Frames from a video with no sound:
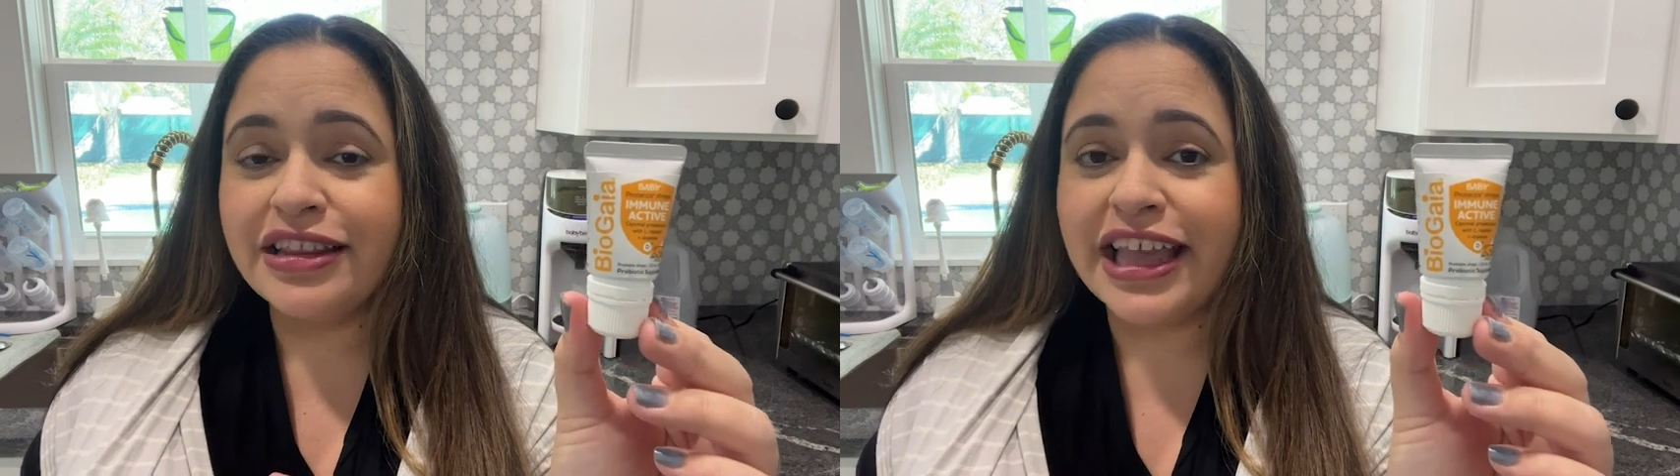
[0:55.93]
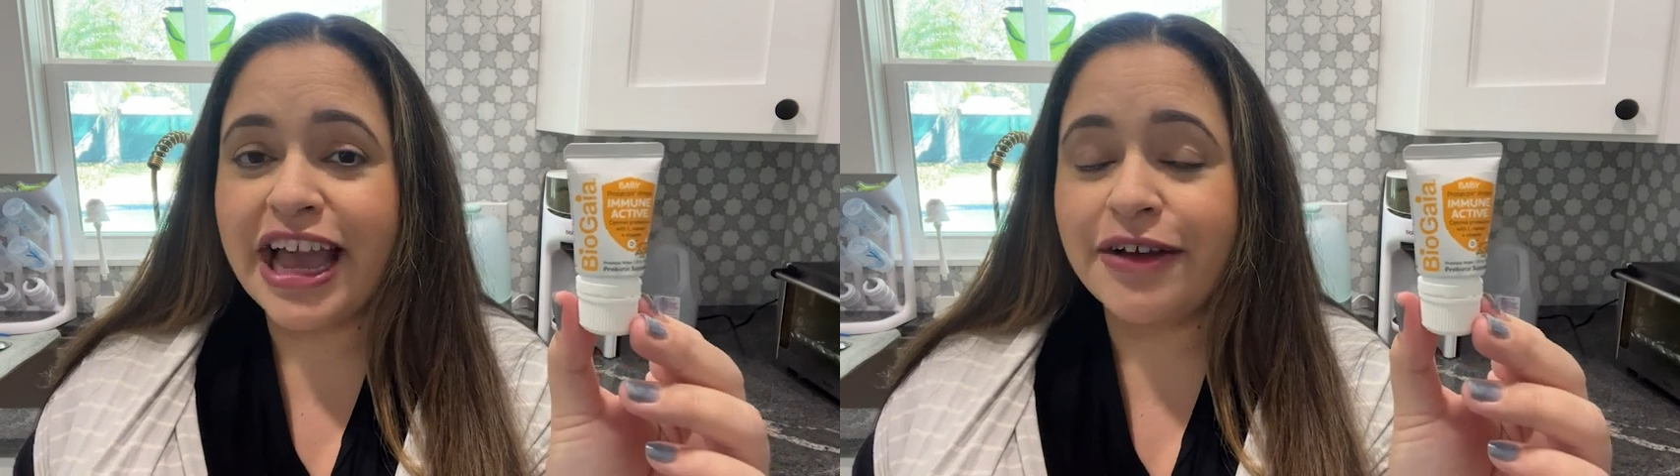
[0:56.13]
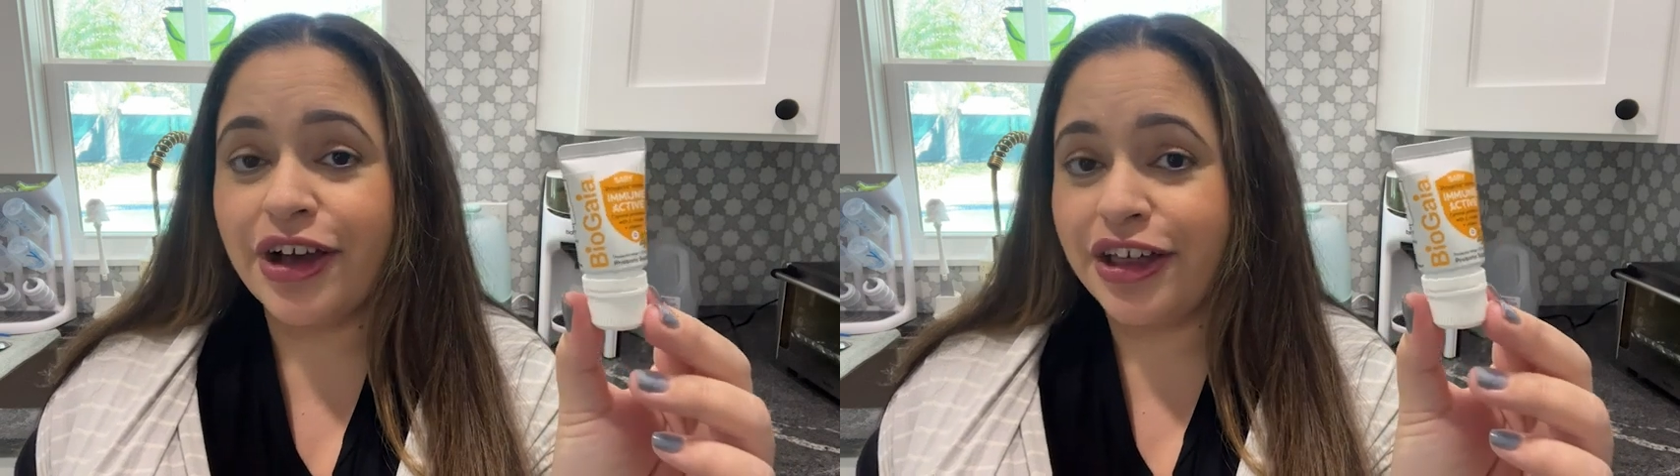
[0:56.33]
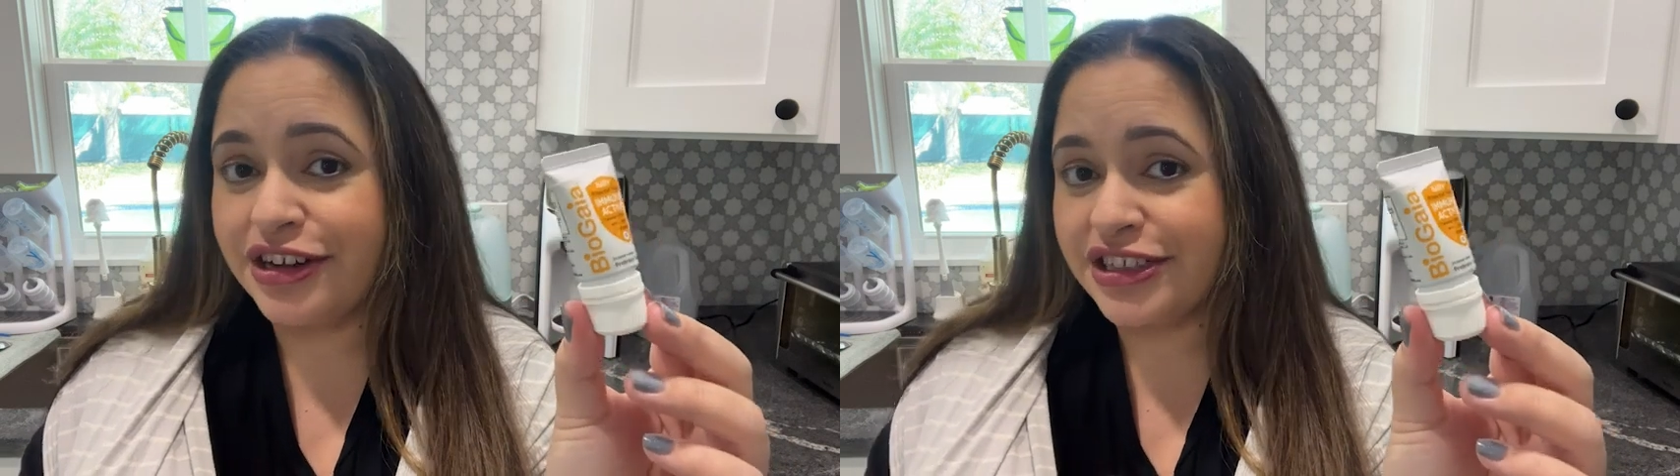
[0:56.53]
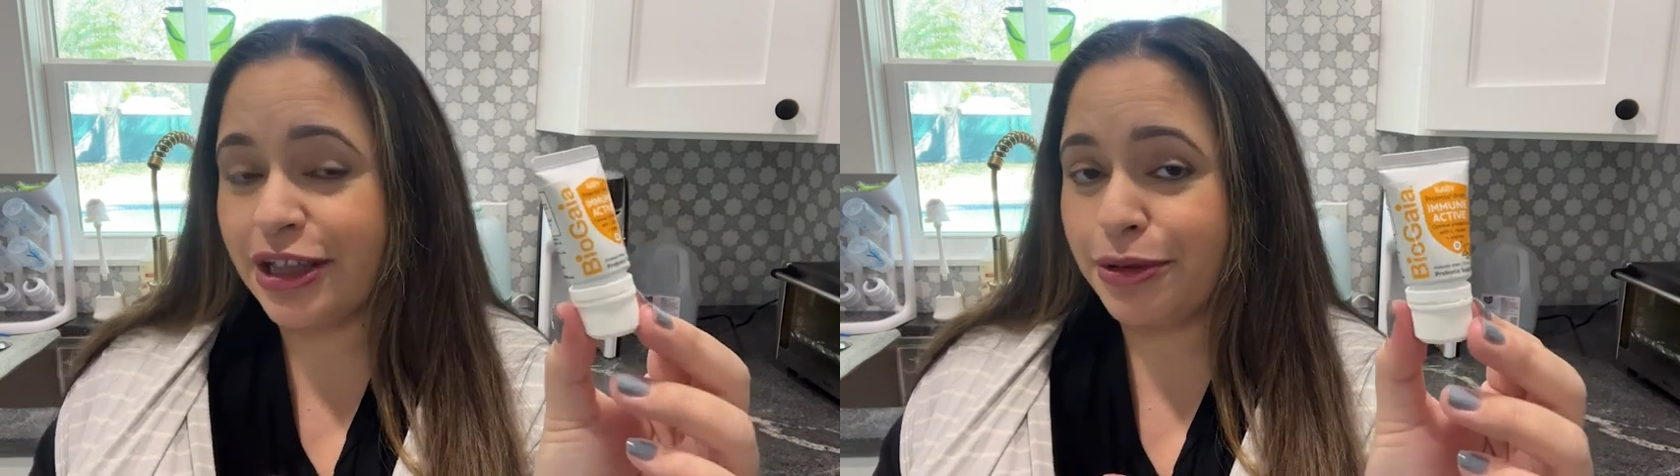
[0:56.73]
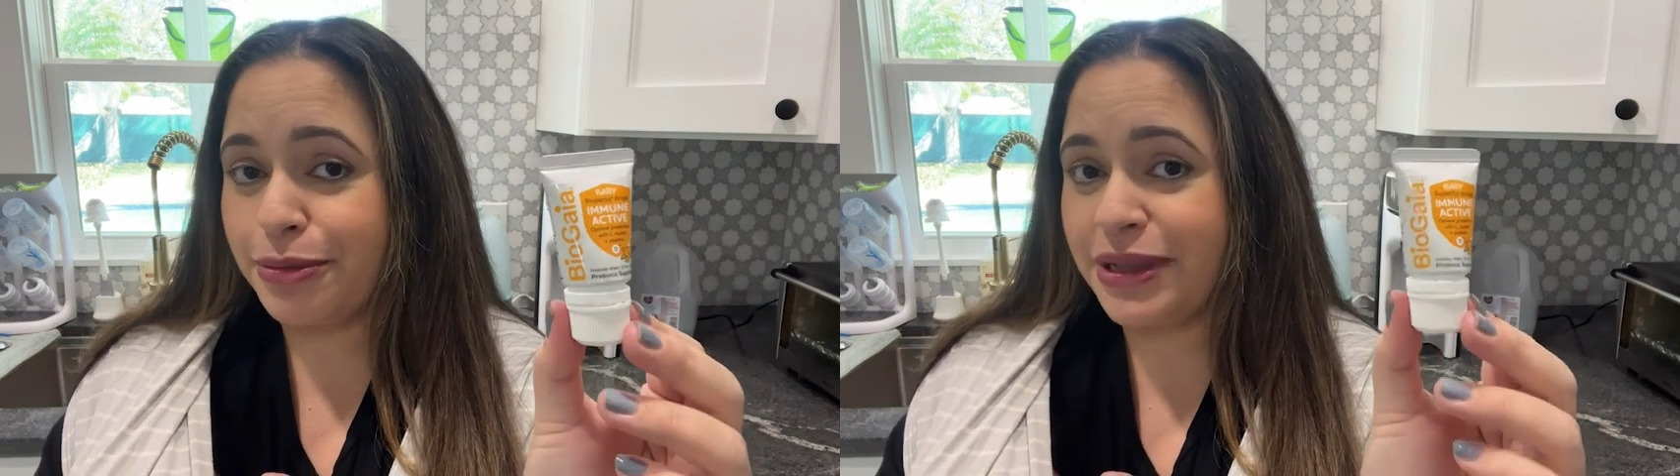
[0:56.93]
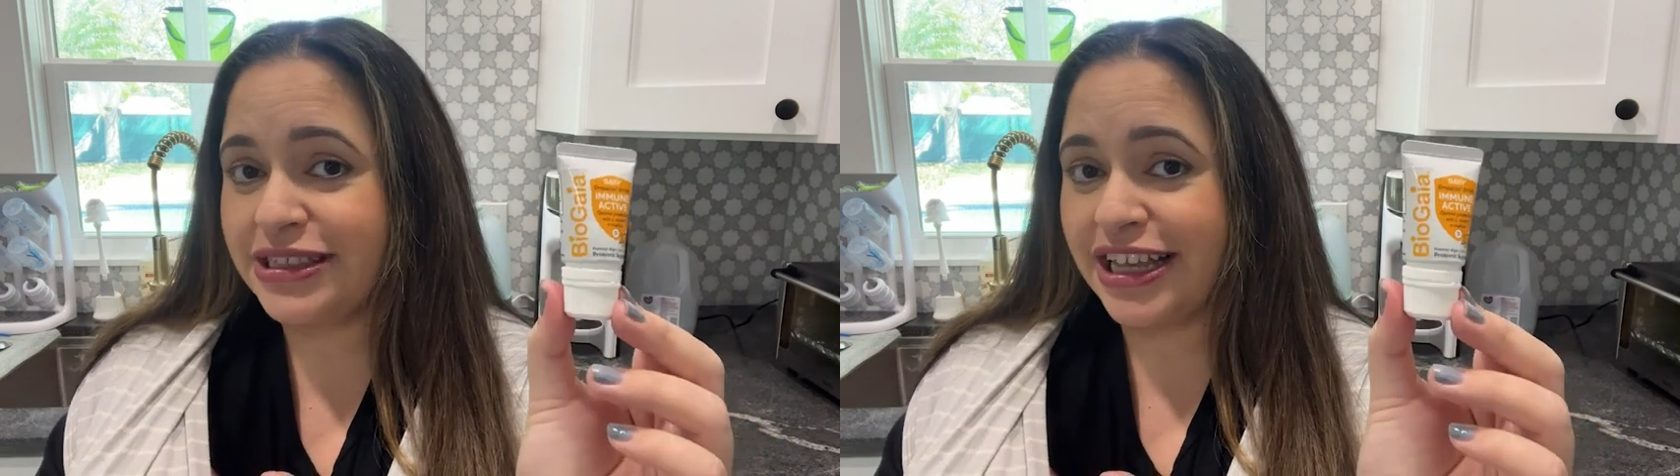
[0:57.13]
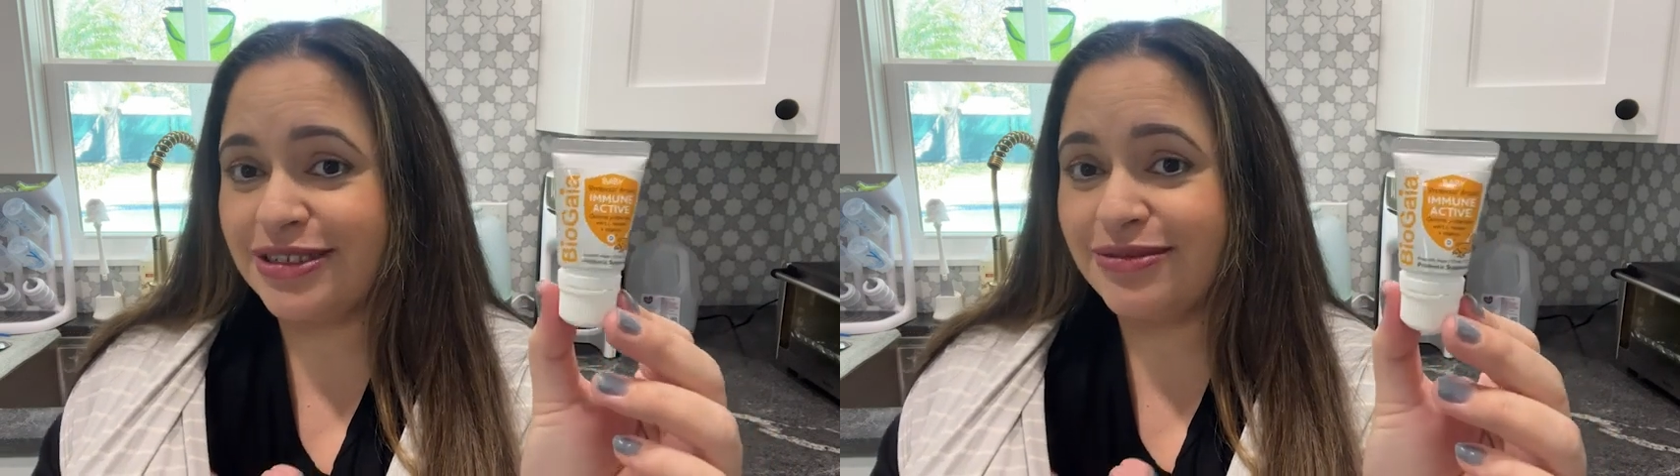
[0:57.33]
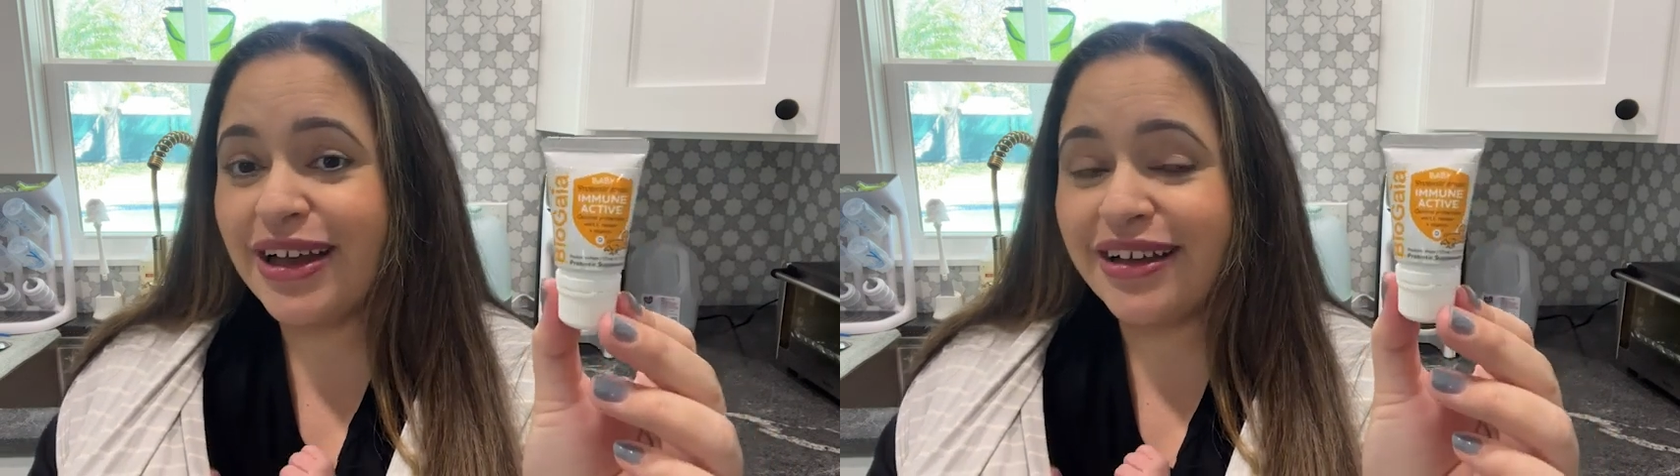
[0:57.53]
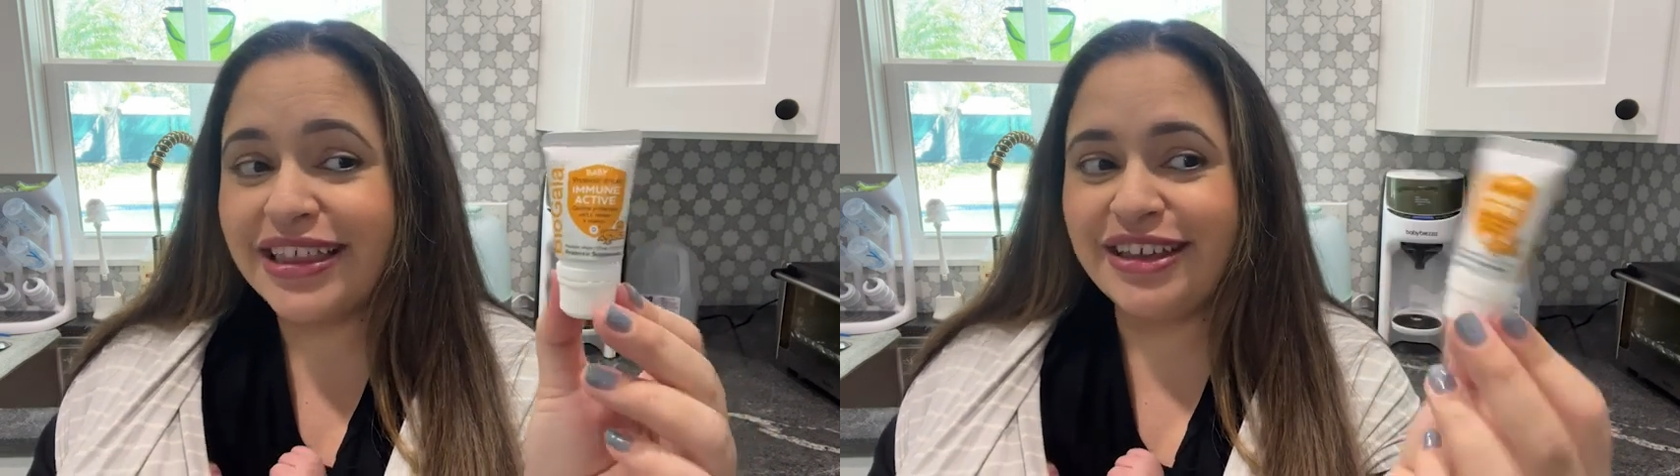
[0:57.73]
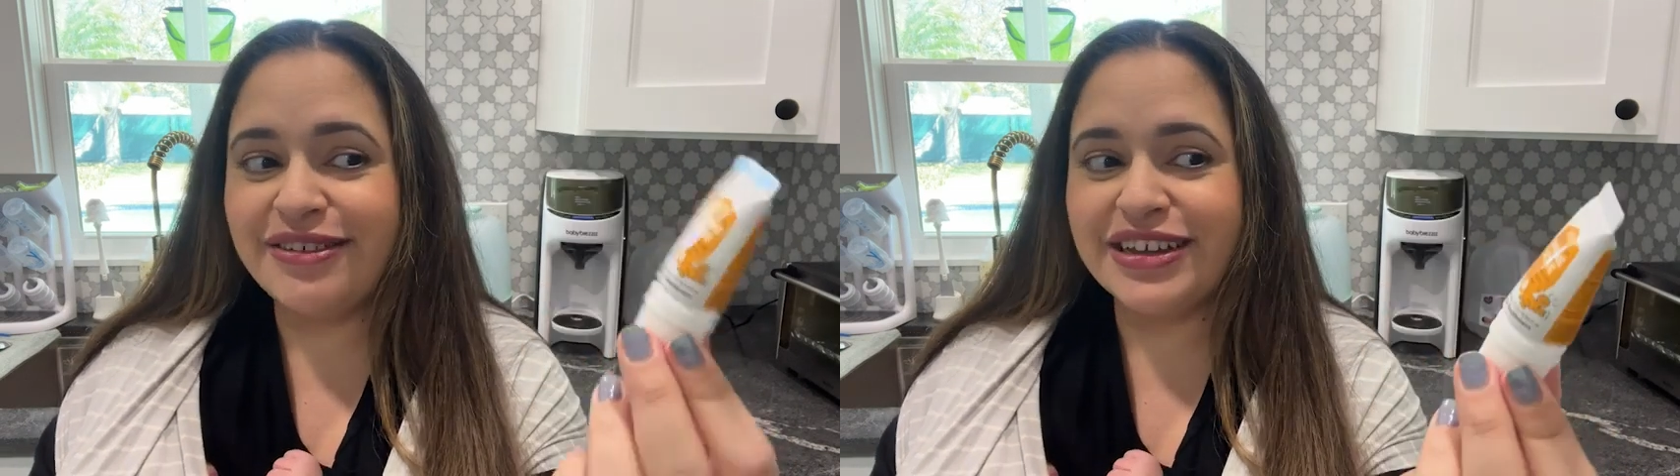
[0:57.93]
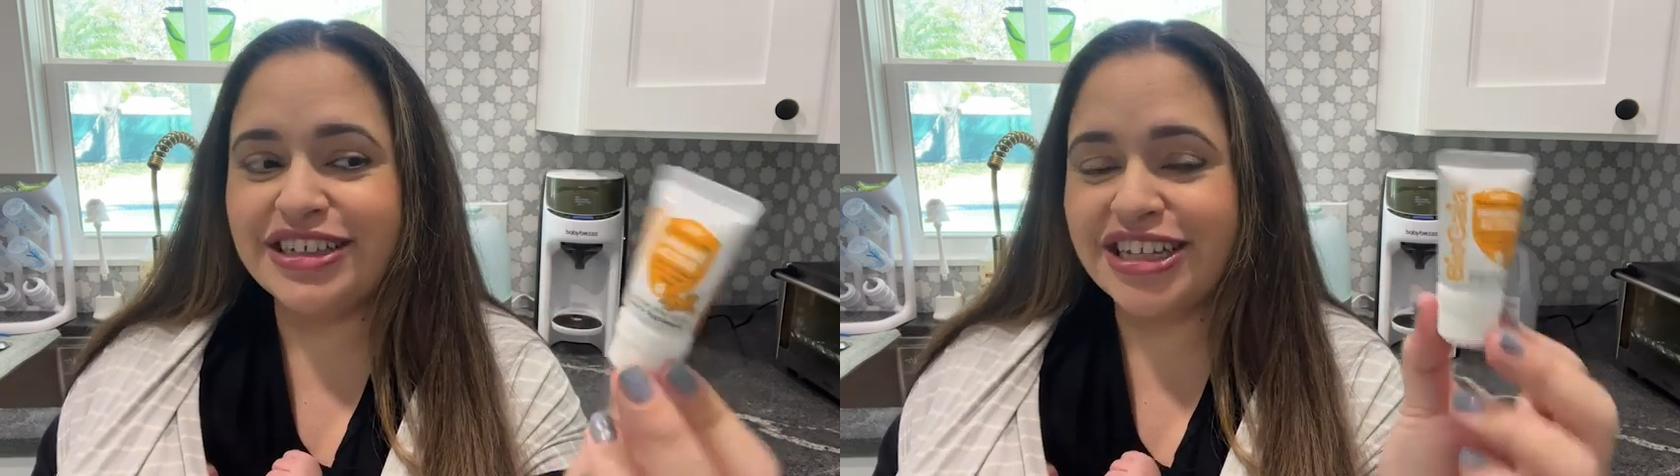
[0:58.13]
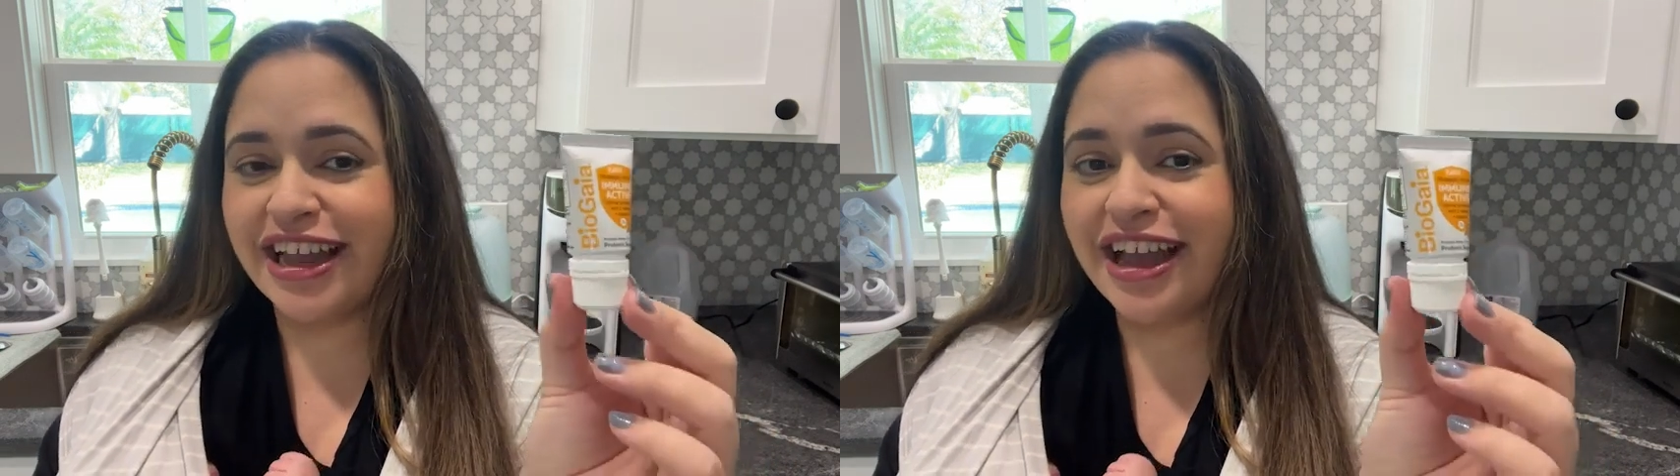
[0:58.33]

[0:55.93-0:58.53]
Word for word: They have other supplements as well that you can check